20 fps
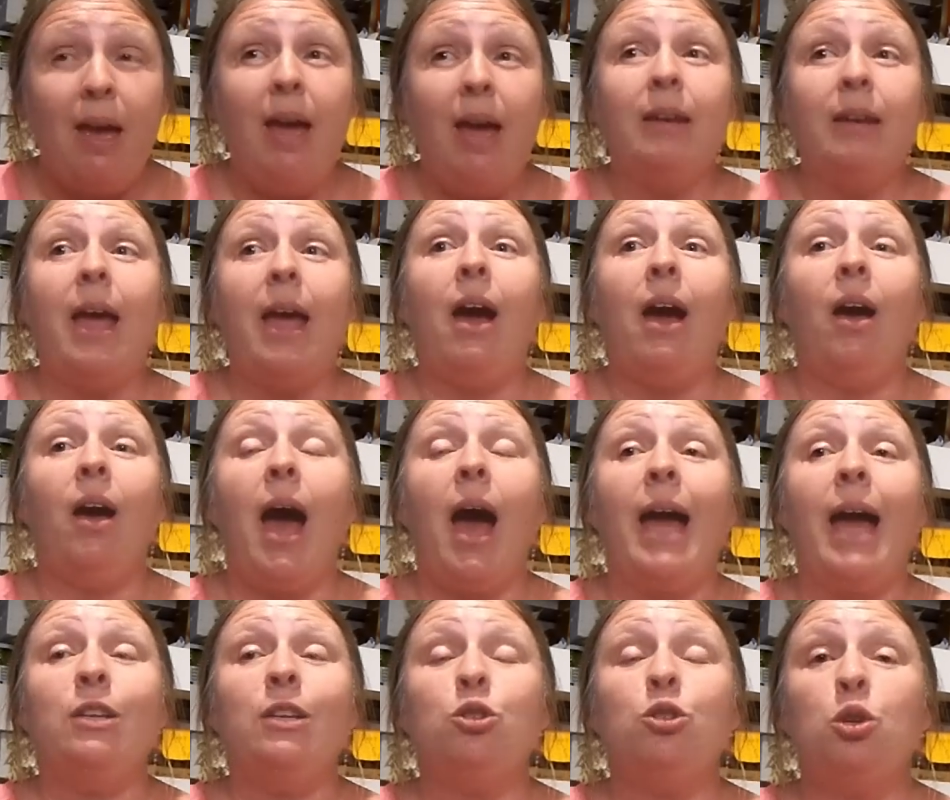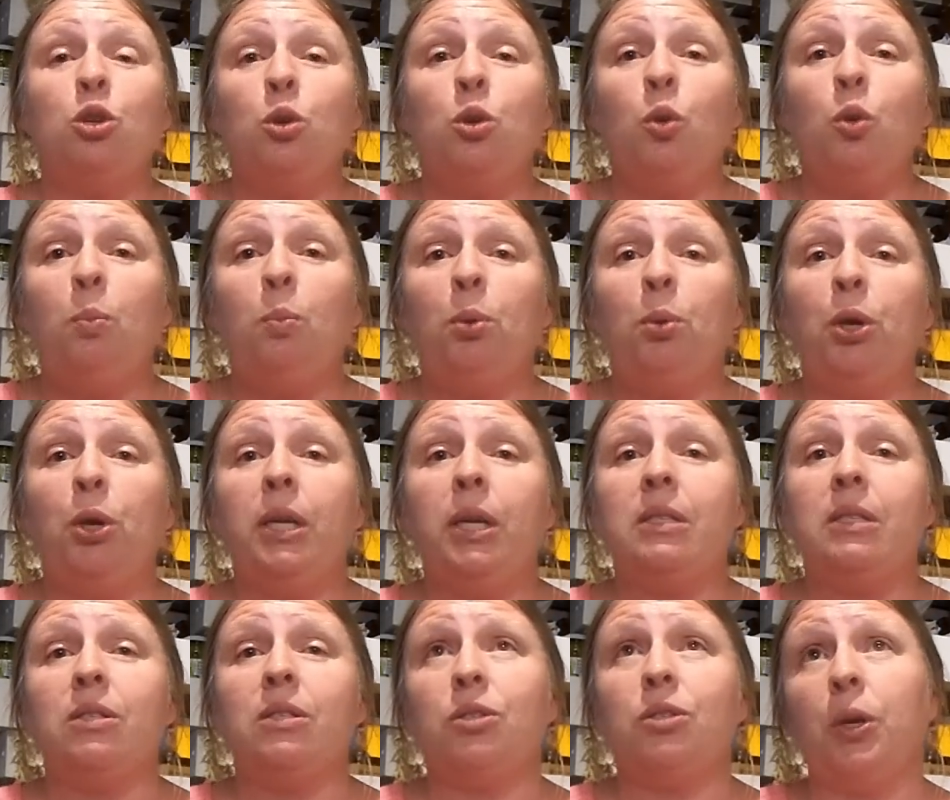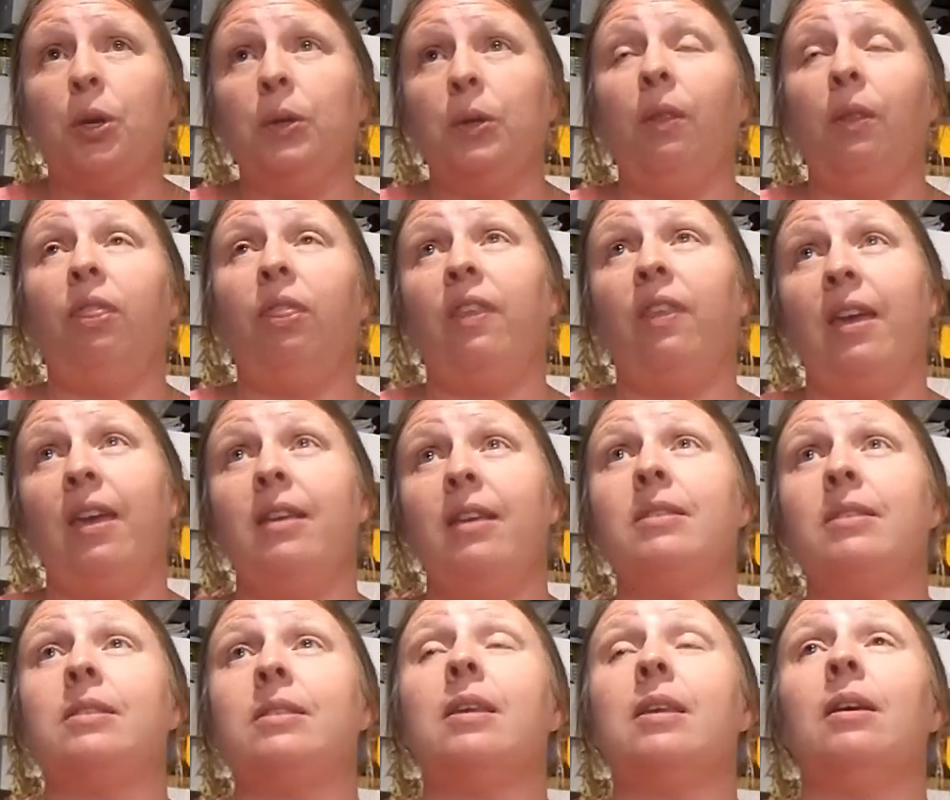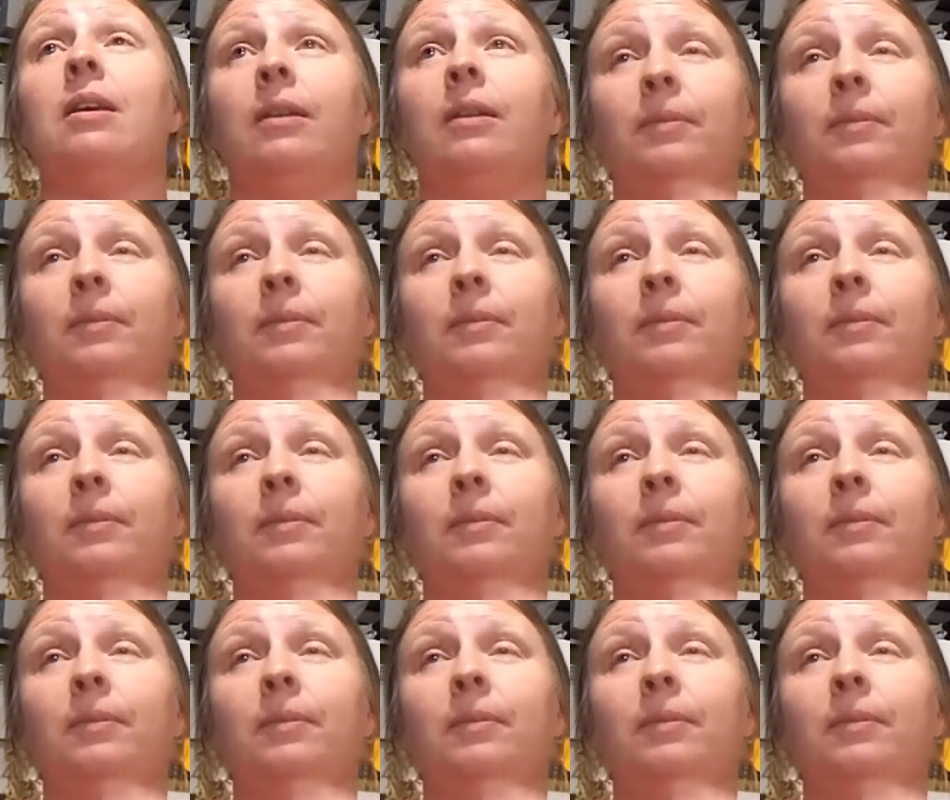Now, I do put certain things,